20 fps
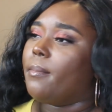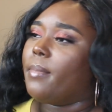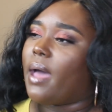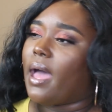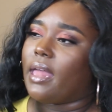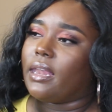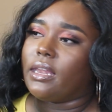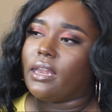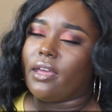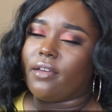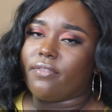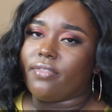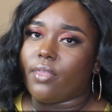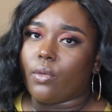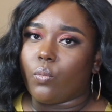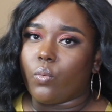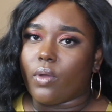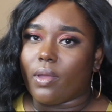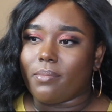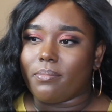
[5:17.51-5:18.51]
But I love
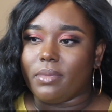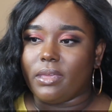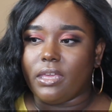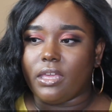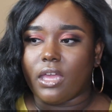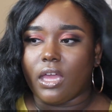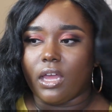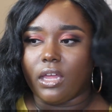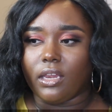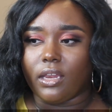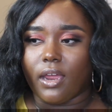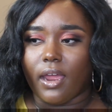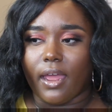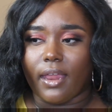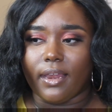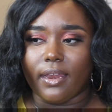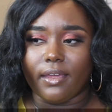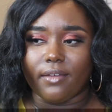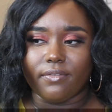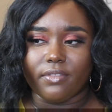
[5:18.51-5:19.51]
the 1B color.
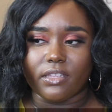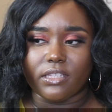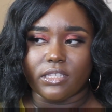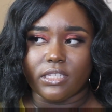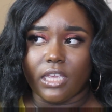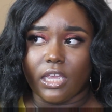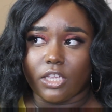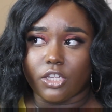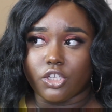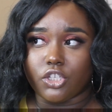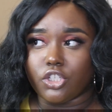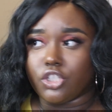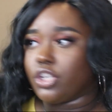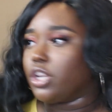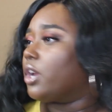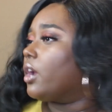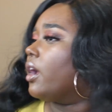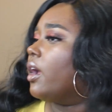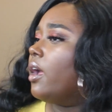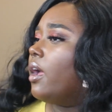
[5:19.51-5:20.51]
I love the
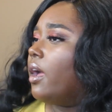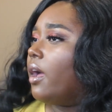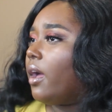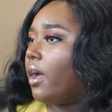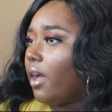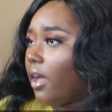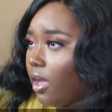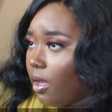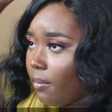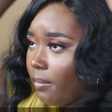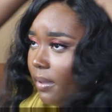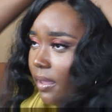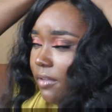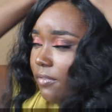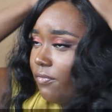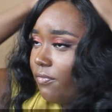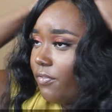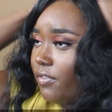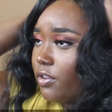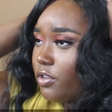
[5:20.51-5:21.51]
texture.
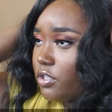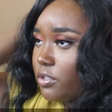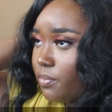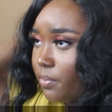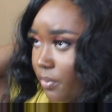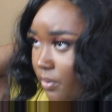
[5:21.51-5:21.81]
It feels